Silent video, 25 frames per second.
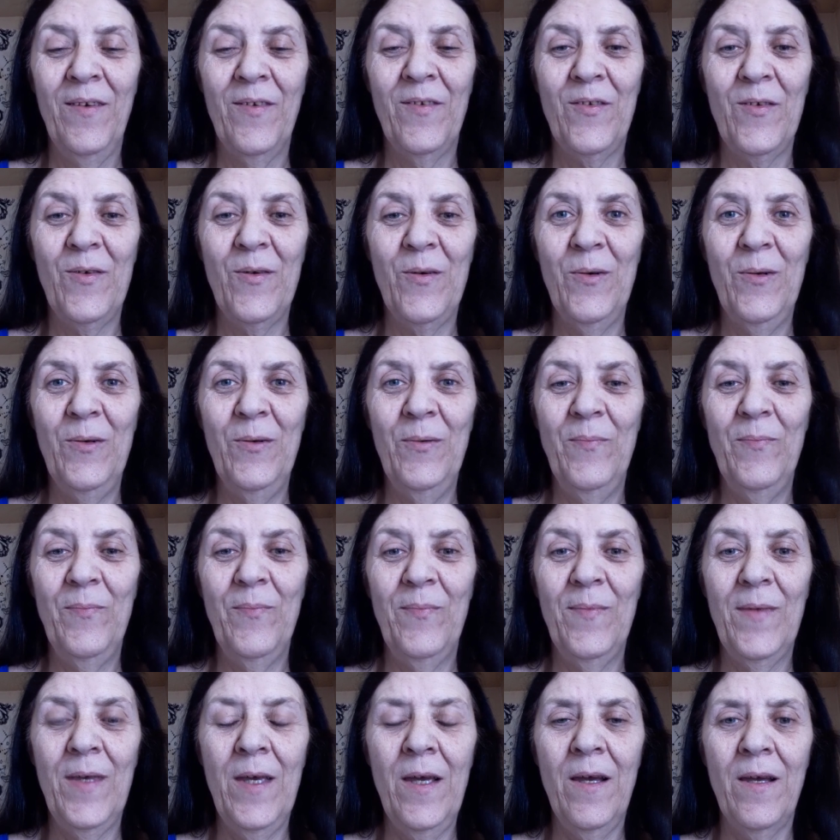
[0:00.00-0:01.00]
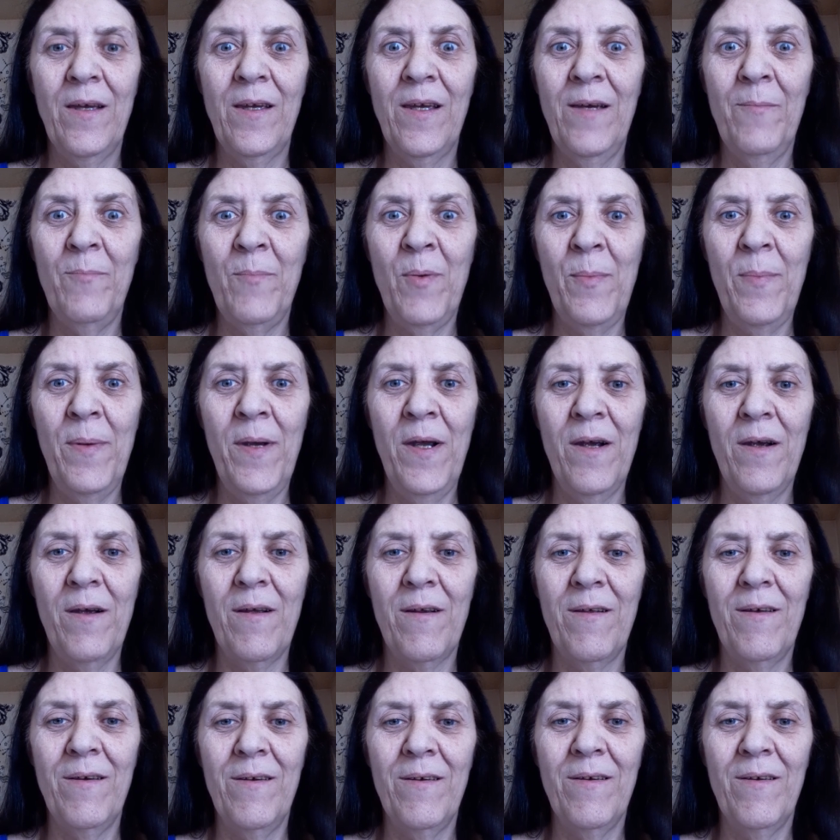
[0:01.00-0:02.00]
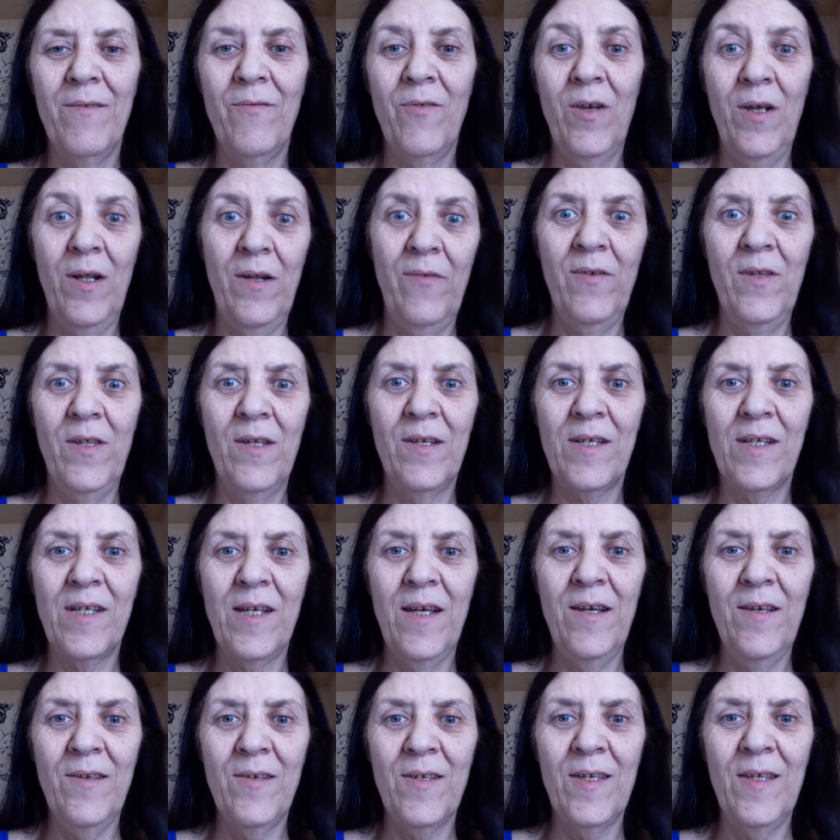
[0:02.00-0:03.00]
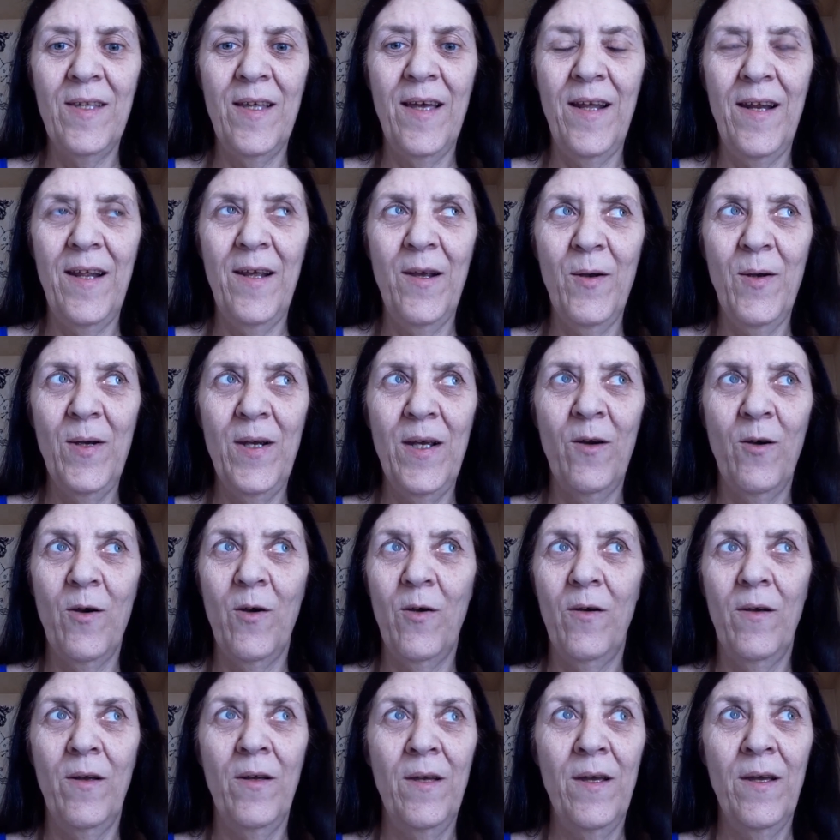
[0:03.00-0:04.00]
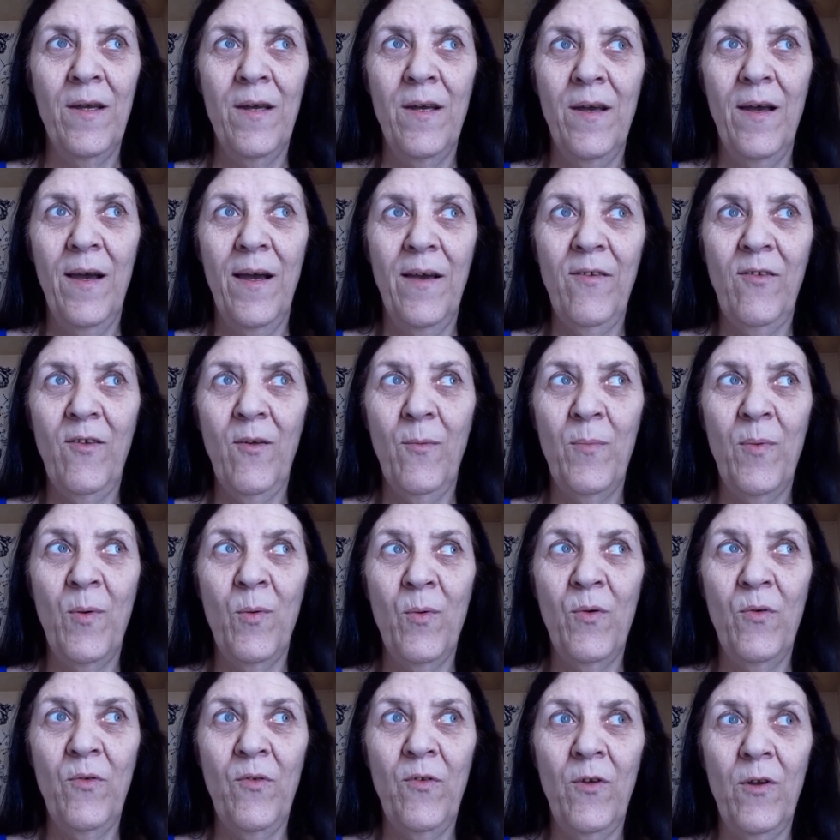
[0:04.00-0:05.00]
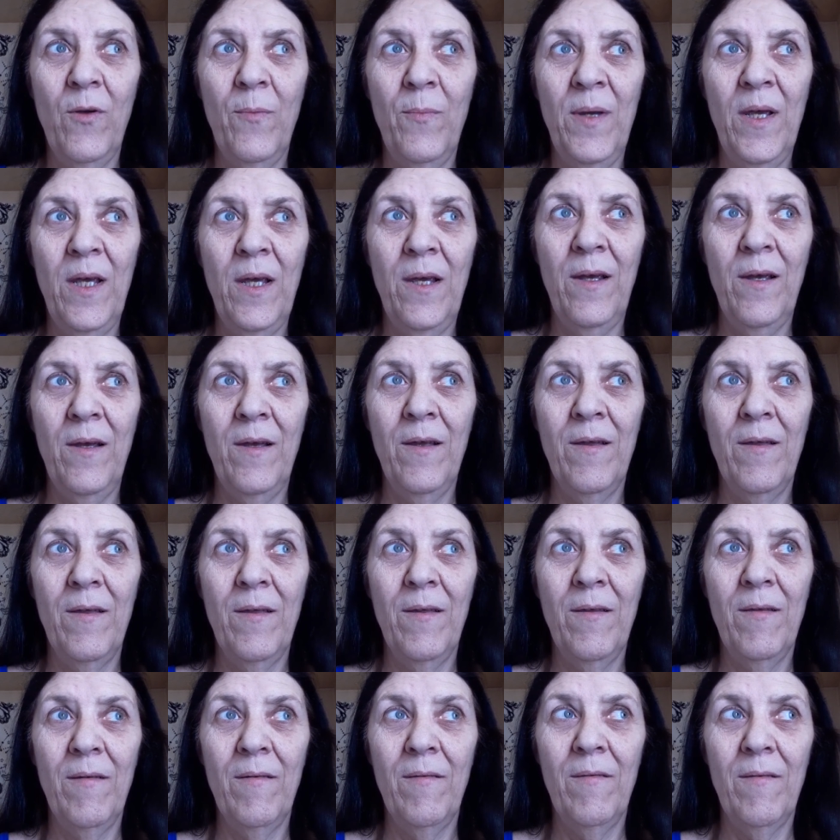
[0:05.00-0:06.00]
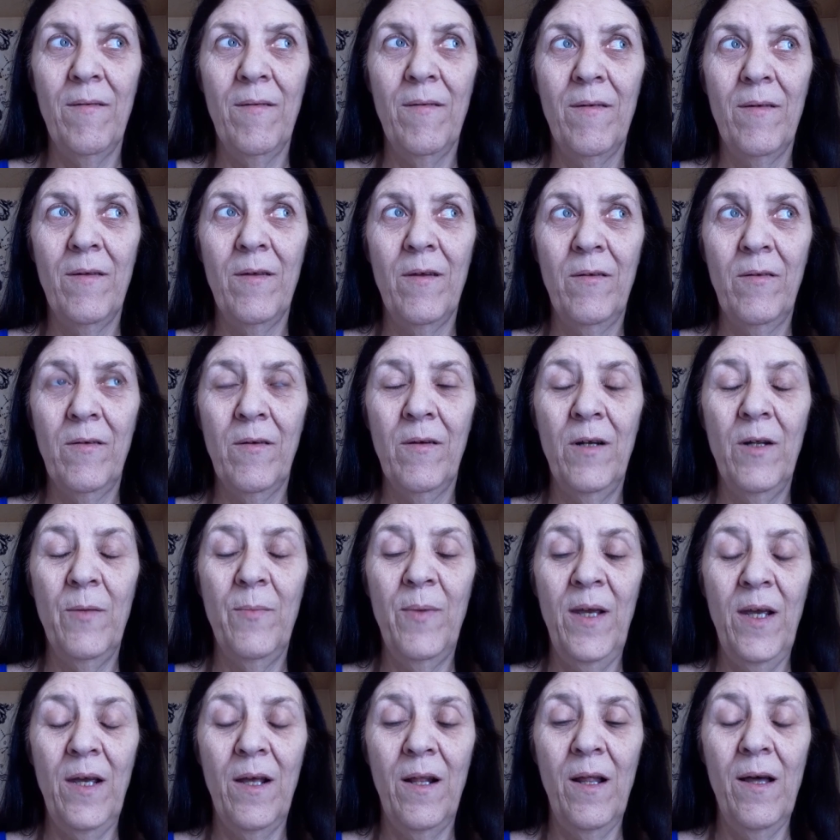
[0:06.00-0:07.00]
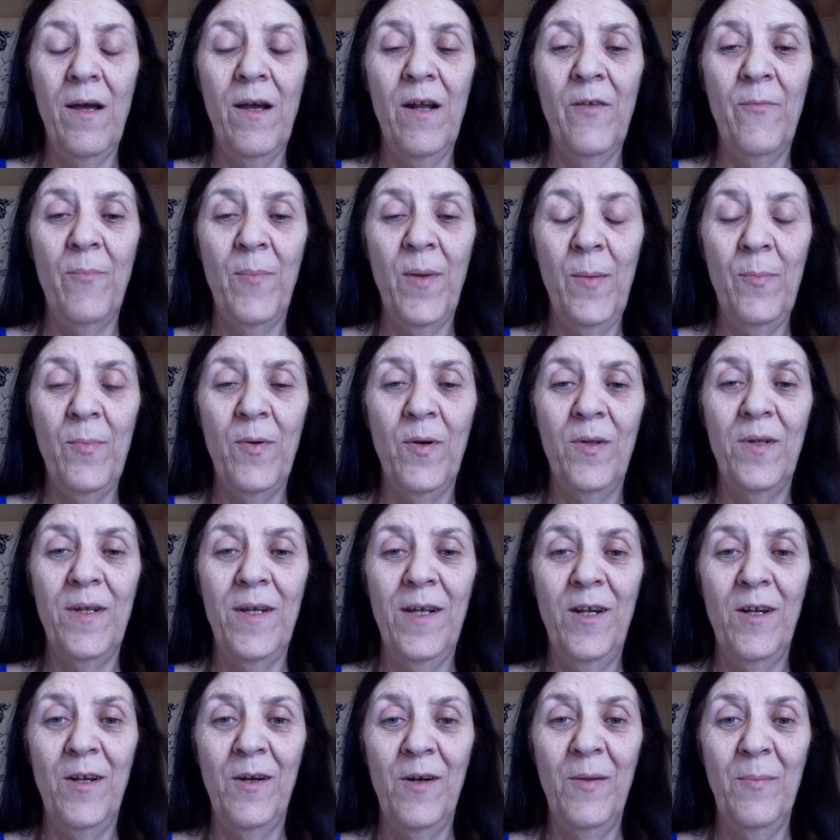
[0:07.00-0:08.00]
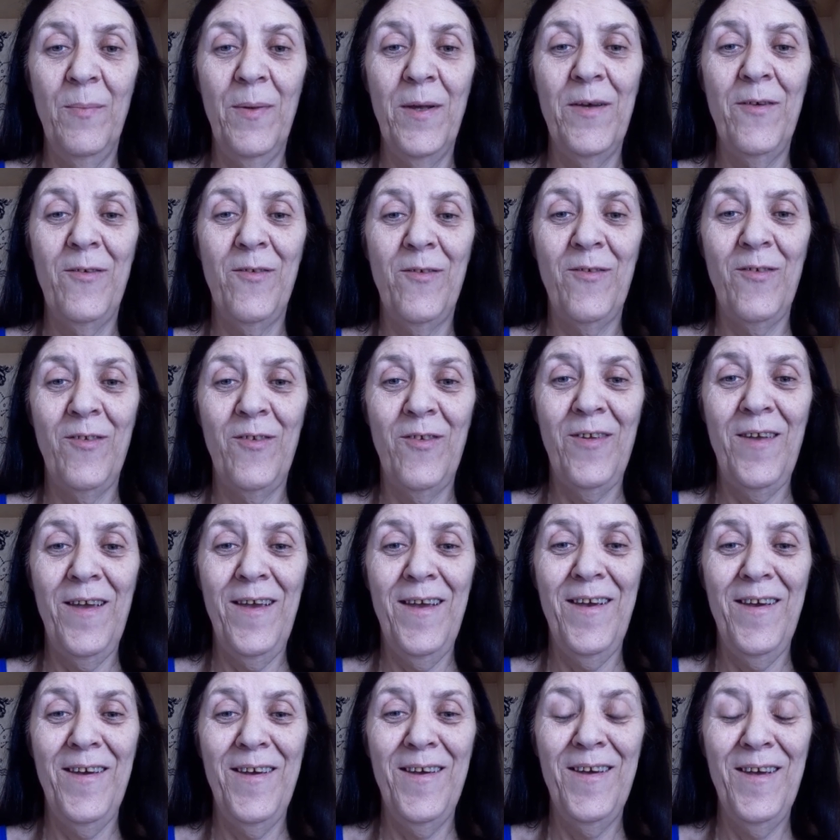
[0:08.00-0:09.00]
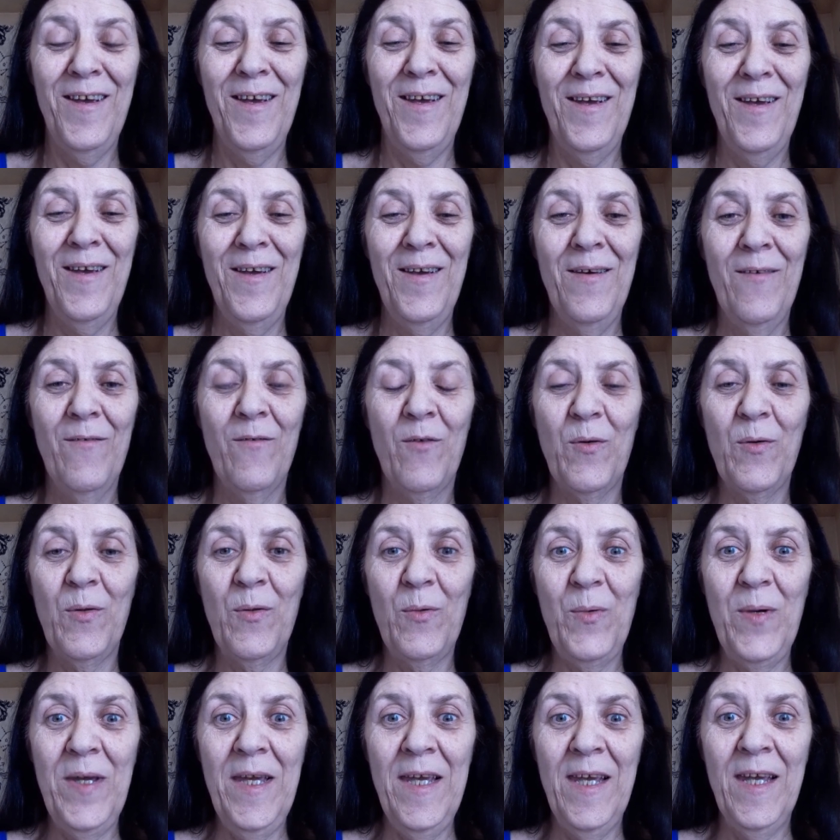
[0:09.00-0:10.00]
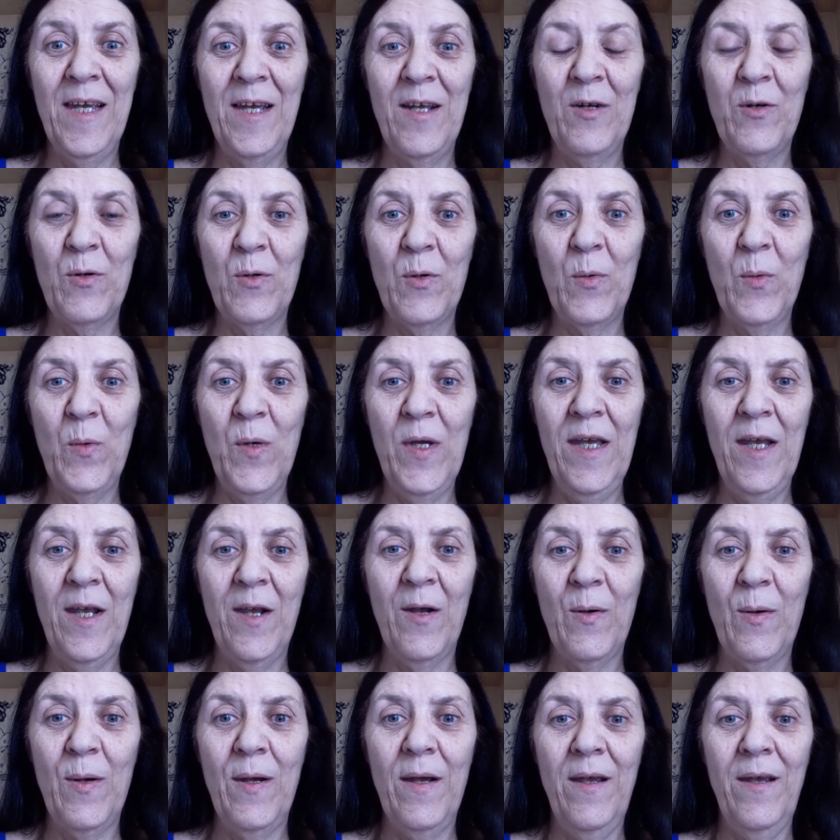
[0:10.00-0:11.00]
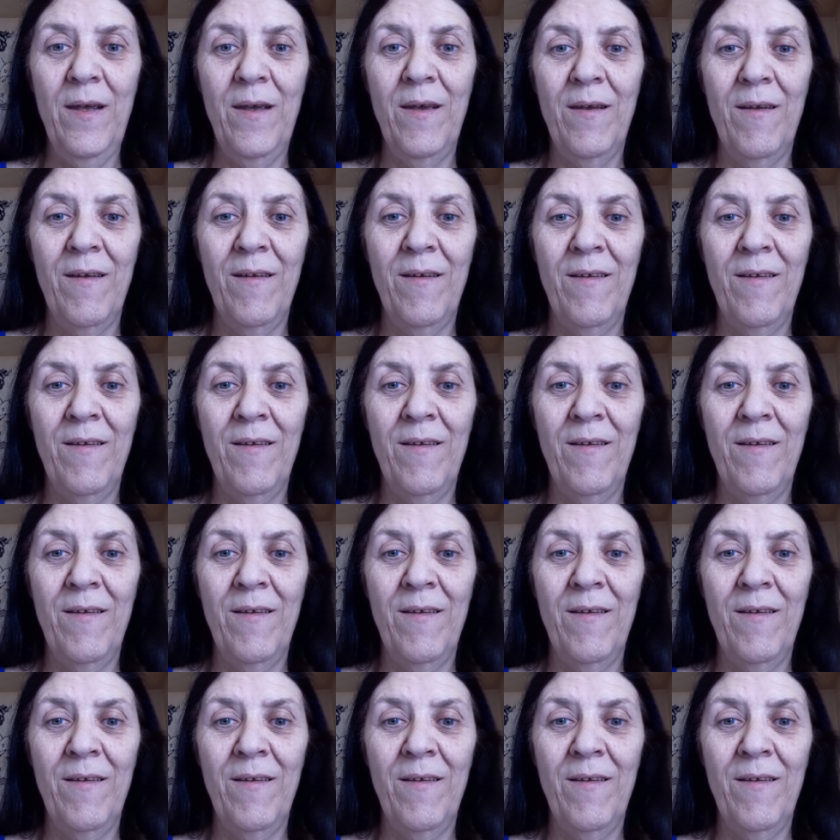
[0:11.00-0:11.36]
So, yeah, get prepared. If you live in the States in that area, or I suppose there's going to be a lot of people needing a place to stay for the weekend or the week, right?